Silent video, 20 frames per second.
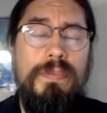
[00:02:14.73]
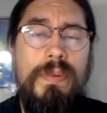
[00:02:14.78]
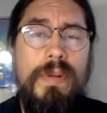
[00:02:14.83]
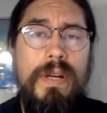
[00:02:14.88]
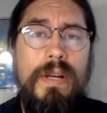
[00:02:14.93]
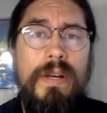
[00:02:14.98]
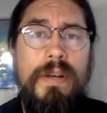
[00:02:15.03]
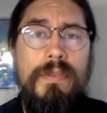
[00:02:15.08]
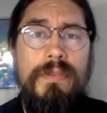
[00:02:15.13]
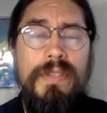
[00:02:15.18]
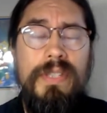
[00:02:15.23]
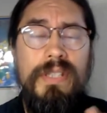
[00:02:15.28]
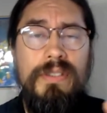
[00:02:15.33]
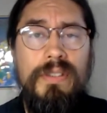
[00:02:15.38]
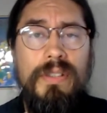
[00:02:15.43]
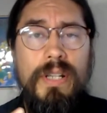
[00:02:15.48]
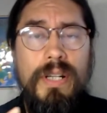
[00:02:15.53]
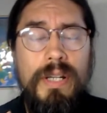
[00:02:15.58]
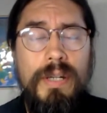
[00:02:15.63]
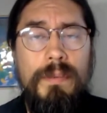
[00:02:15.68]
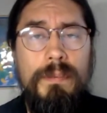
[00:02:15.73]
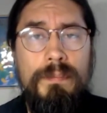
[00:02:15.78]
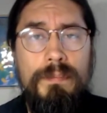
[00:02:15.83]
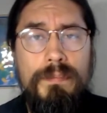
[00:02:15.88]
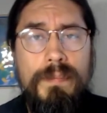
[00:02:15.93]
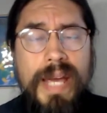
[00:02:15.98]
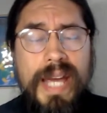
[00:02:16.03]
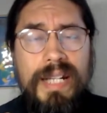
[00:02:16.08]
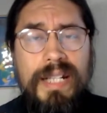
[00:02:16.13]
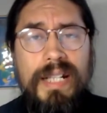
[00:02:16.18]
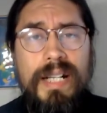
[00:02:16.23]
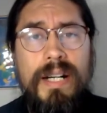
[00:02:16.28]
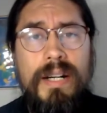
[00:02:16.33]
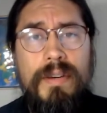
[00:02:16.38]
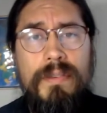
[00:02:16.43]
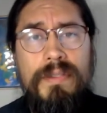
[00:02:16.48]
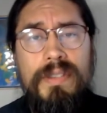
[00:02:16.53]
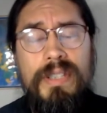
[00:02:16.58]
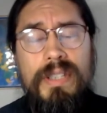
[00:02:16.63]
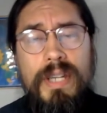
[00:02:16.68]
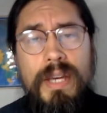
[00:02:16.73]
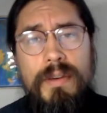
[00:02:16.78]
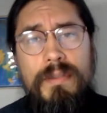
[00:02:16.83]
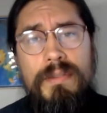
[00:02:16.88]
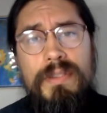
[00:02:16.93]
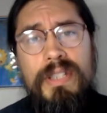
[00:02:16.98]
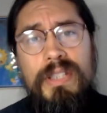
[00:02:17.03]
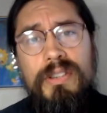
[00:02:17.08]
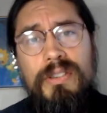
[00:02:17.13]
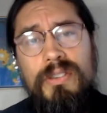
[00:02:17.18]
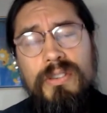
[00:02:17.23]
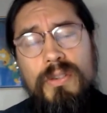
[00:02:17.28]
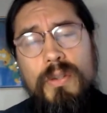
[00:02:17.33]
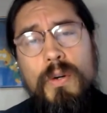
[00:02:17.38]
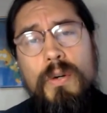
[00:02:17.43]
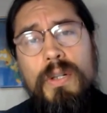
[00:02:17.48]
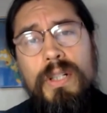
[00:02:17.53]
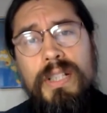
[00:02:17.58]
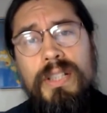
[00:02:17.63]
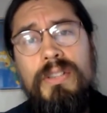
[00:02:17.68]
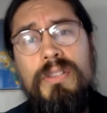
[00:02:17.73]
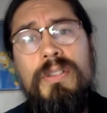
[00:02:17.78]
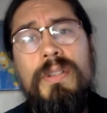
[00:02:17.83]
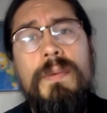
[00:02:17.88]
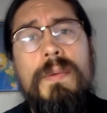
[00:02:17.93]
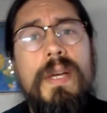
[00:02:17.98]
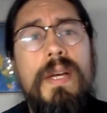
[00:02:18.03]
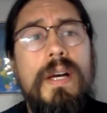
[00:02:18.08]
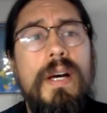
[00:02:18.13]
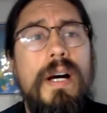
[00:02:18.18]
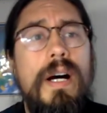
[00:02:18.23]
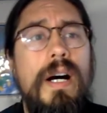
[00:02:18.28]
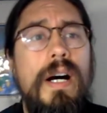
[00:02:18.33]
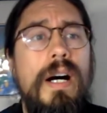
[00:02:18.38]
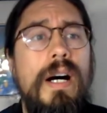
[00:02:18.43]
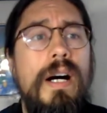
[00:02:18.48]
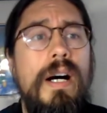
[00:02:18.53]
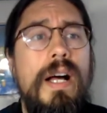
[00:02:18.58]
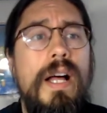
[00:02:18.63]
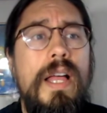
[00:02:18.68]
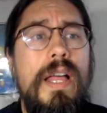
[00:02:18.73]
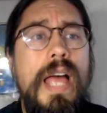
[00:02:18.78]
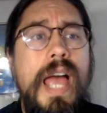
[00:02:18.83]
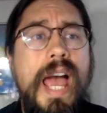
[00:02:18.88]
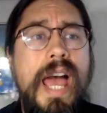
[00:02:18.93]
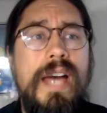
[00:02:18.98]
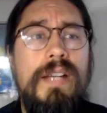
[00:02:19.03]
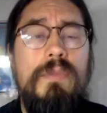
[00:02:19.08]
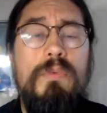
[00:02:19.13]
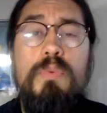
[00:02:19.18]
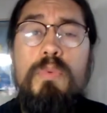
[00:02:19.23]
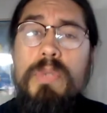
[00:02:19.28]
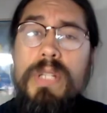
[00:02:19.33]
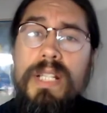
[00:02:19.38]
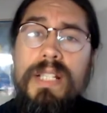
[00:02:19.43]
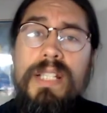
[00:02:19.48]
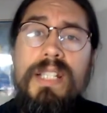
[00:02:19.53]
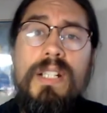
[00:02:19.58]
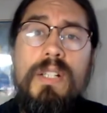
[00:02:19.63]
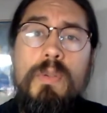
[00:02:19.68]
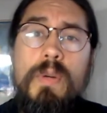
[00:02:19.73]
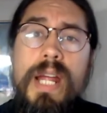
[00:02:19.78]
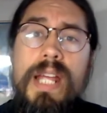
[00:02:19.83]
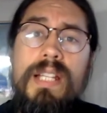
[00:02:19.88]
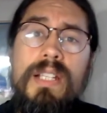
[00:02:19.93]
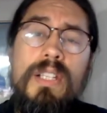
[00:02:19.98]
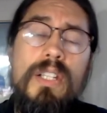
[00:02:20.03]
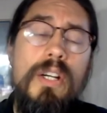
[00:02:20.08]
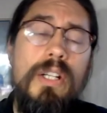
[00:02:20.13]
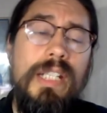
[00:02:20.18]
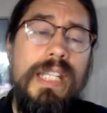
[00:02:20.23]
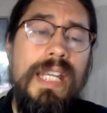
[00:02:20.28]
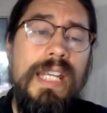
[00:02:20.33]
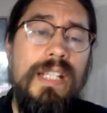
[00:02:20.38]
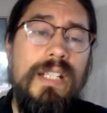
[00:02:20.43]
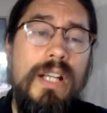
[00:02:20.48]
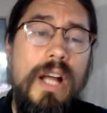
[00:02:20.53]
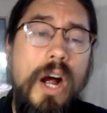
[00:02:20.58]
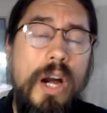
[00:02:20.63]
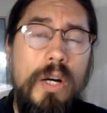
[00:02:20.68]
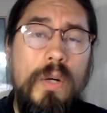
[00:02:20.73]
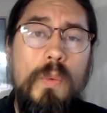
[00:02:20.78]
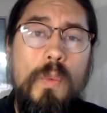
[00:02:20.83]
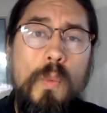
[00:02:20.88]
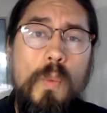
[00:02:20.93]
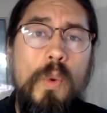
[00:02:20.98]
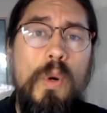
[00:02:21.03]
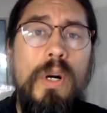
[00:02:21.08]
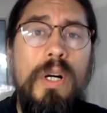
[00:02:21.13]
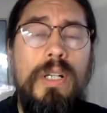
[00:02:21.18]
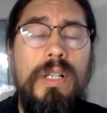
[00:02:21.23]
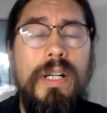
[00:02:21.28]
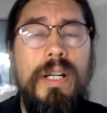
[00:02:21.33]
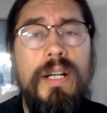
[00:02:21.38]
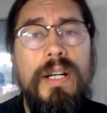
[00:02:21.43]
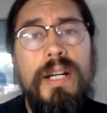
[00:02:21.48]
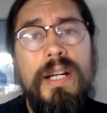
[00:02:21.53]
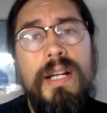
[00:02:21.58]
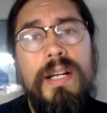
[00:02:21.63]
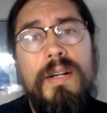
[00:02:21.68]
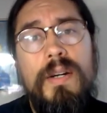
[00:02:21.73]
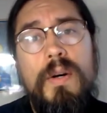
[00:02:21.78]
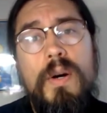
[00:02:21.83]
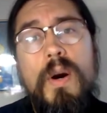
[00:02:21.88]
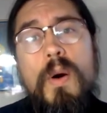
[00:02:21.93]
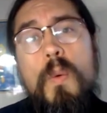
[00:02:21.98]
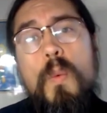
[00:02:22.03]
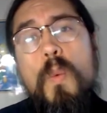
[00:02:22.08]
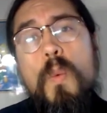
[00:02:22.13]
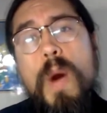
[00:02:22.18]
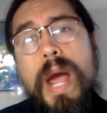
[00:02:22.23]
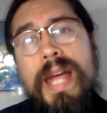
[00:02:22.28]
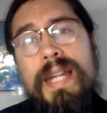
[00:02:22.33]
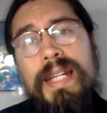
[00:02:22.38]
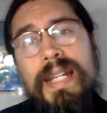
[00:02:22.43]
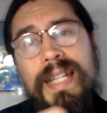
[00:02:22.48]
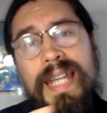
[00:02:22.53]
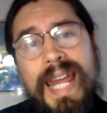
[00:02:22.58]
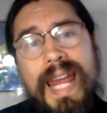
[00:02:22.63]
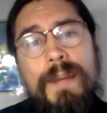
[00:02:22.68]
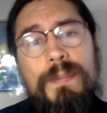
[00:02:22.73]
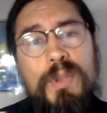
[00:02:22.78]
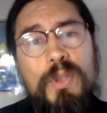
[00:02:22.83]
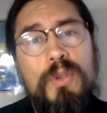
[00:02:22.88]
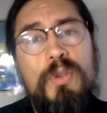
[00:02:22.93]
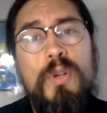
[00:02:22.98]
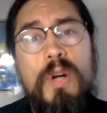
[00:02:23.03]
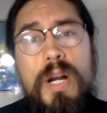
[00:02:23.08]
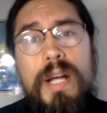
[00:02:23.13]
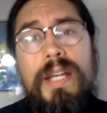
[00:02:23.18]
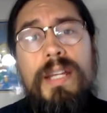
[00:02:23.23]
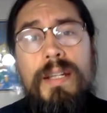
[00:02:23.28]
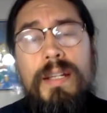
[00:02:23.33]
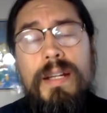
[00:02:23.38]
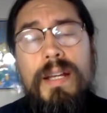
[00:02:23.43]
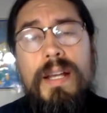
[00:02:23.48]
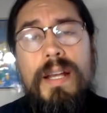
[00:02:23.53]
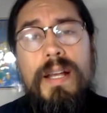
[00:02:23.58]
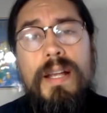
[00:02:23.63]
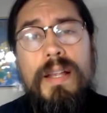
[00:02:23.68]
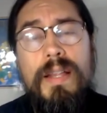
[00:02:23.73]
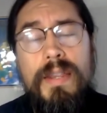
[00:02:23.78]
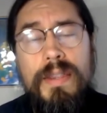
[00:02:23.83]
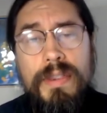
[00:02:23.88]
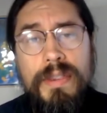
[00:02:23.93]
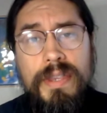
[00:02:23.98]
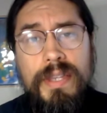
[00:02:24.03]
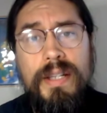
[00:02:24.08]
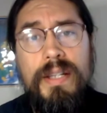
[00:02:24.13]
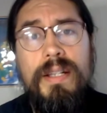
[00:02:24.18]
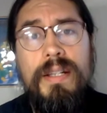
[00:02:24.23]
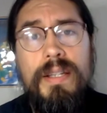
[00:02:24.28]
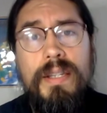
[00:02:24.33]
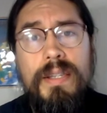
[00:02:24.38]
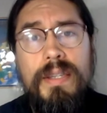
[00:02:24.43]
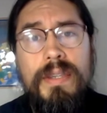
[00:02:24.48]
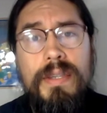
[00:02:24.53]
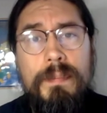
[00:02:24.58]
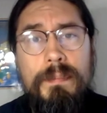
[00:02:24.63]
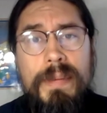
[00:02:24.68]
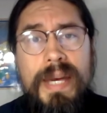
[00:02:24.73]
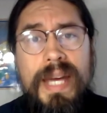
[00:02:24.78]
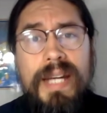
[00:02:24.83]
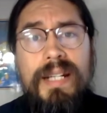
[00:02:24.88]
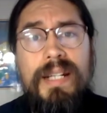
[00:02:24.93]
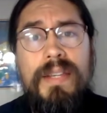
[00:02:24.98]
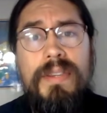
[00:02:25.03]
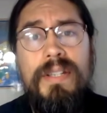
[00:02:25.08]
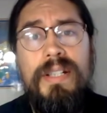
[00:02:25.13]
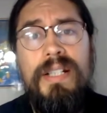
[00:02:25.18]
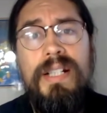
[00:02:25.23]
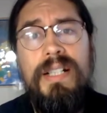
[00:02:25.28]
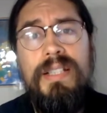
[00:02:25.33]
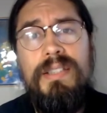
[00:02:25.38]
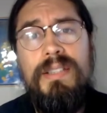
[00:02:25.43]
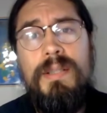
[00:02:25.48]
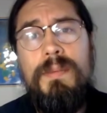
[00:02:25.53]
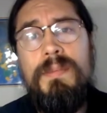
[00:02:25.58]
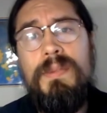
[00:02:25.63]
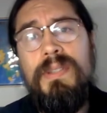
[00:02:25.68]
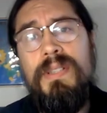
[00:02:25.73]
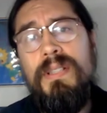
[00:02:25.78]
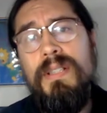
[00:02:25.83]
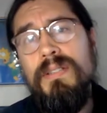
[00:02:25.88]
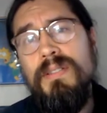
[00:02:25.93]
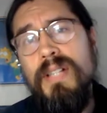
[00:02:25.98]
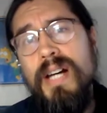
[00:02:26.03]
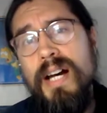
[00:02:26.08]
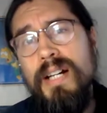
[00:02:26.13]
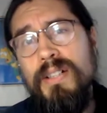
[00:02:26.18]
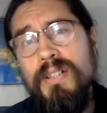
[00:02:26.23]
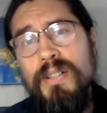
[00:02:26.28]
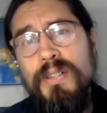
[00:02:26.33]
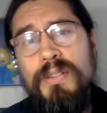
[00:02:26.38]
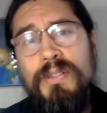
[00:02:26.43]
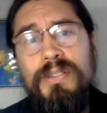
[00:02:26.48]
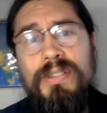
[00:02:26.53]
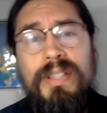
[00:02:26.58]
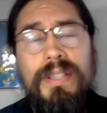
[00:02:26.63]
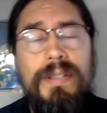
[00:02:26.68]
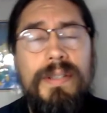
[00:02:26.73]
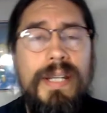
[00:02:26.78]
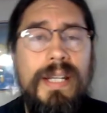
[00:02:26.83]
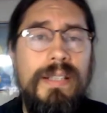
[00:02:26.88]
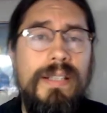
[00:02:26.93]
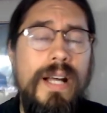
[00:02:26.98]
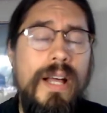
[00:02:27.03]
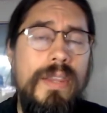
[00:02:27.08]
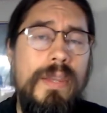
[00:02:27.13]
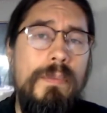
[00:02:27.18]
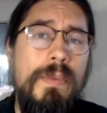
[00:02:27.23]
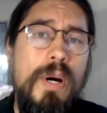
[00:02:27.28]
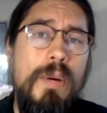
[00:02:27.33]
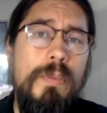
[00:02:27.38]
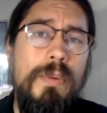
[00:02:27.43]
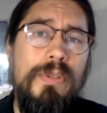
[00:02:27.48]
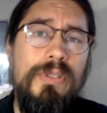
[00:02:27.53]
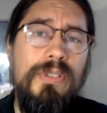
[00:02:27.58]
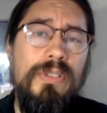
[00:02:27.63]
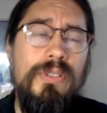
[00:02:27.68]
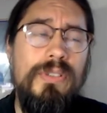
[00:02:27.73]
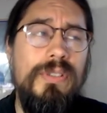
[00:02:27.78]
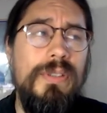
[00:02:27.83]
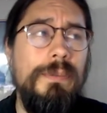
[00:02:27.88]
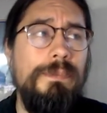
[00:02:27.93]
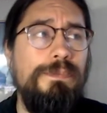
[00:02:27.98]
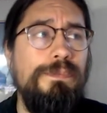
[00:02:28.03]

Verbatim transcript: of these uh, mecha of, the, of, these stories uh, had really great looking artwork when it came to drawing the the mecha, the Gundams and the Zaku's and, and all the mobile suits